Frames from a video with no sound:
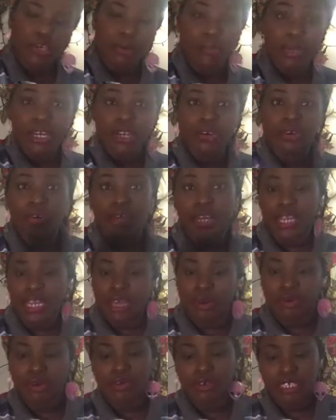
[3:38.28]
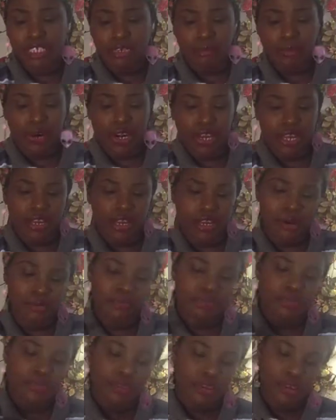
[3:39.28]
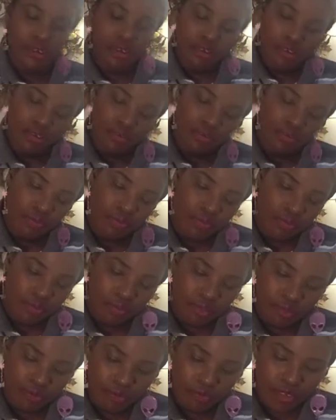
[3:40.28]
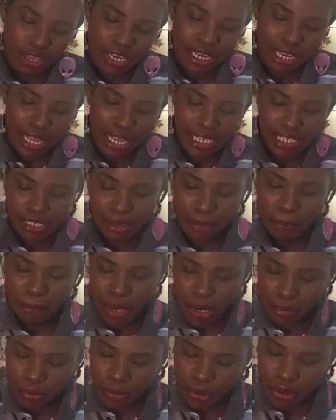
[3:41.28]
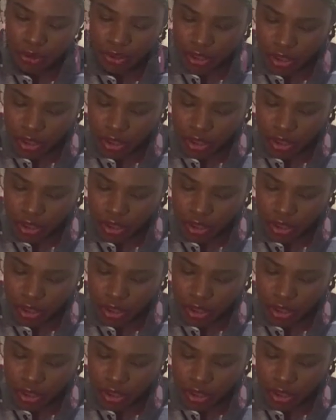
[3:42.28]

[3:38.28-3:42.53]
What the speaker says: I'm going to go in again with some more color. Feeling like some purple.